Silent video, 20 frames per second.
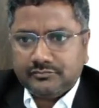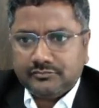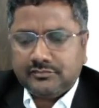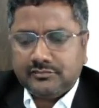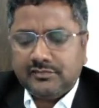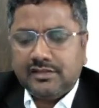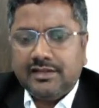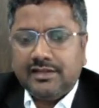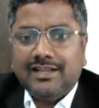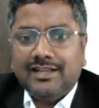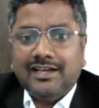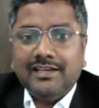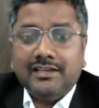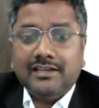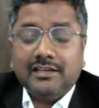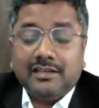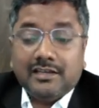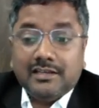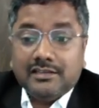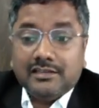
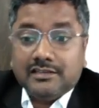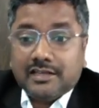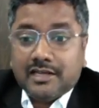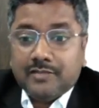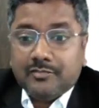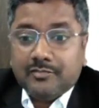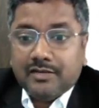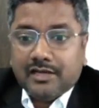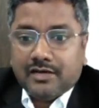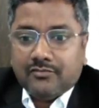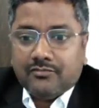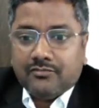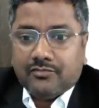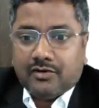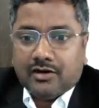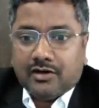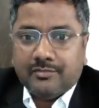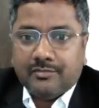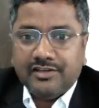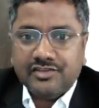like enthalpy of
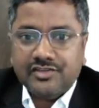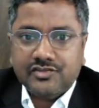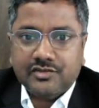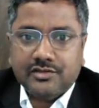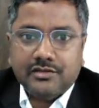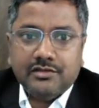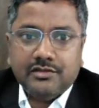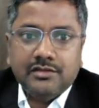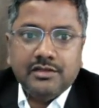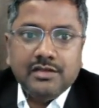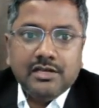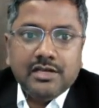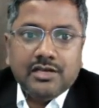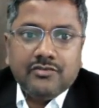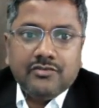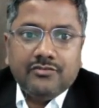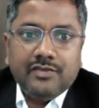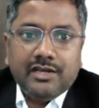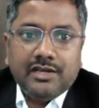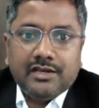formation,
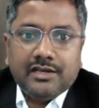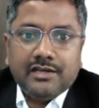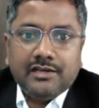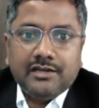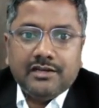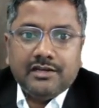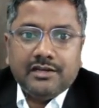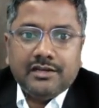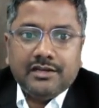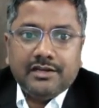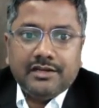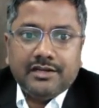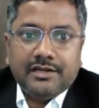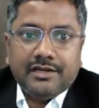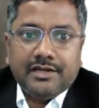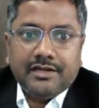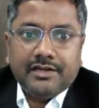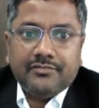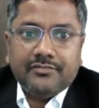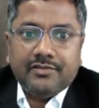we can
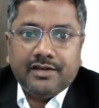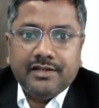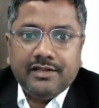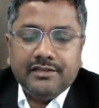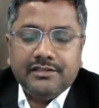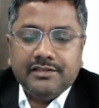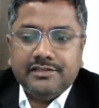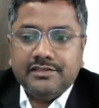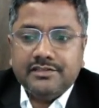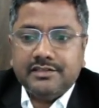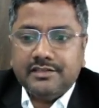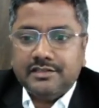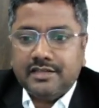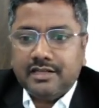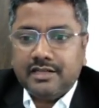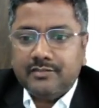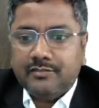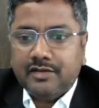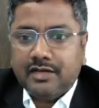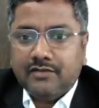define this
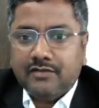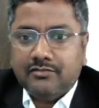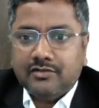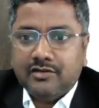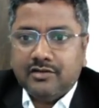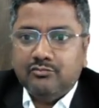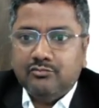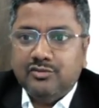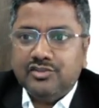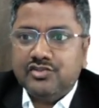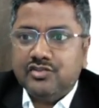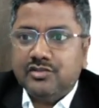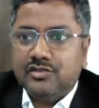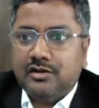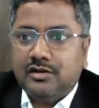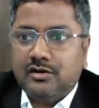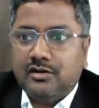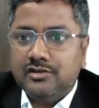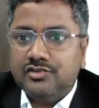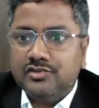enthalpy of combustion
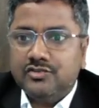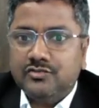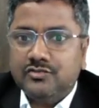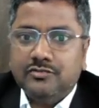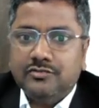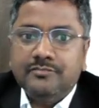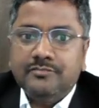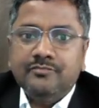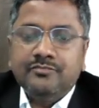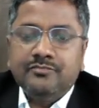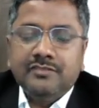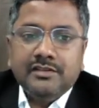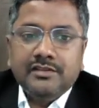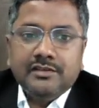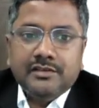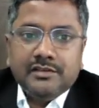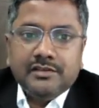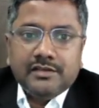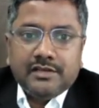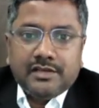also.
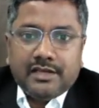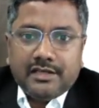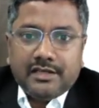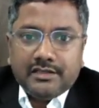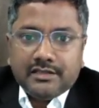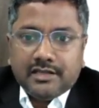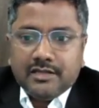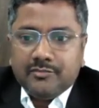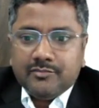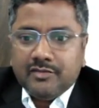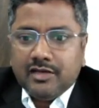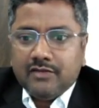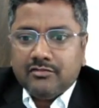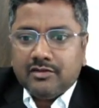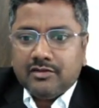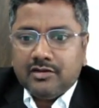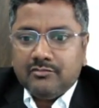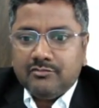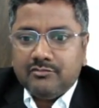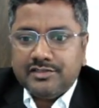Enthalpy of
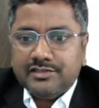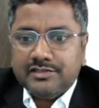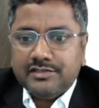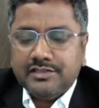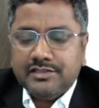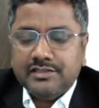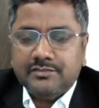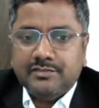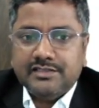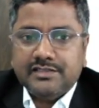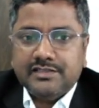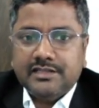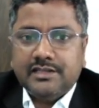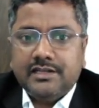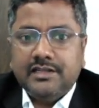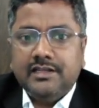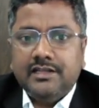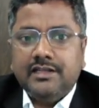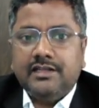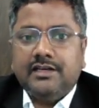combustion is
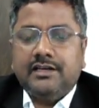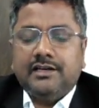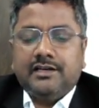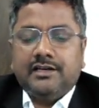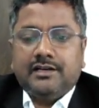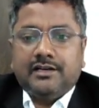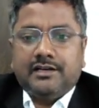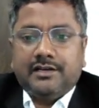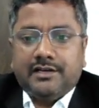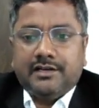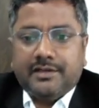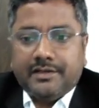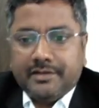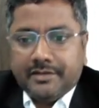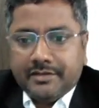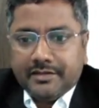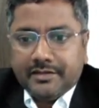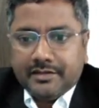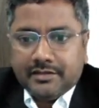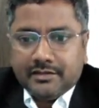basically
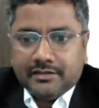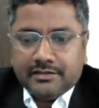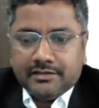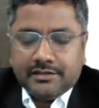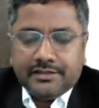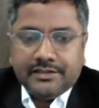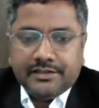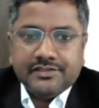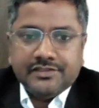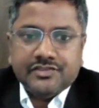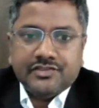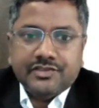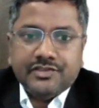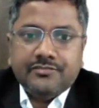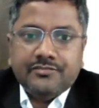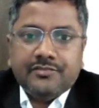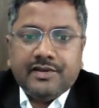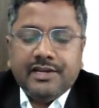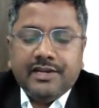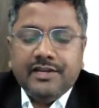it is
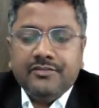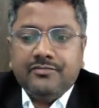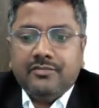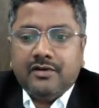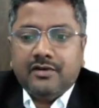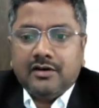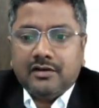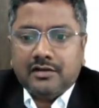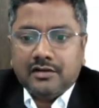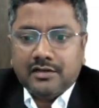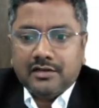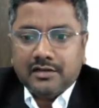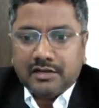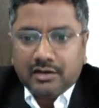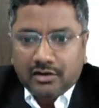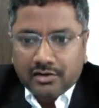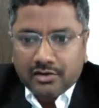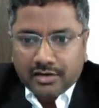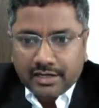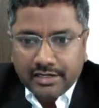defined for
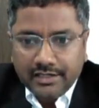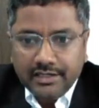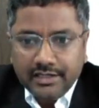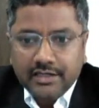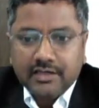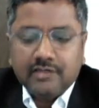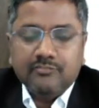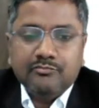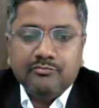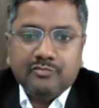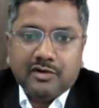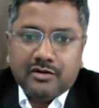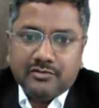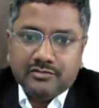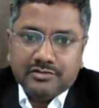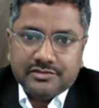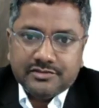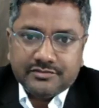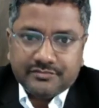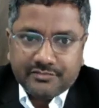organic
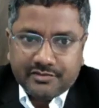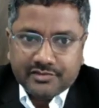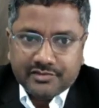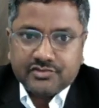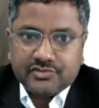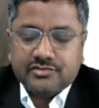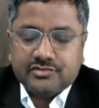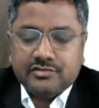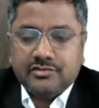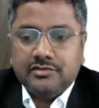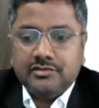compounds first.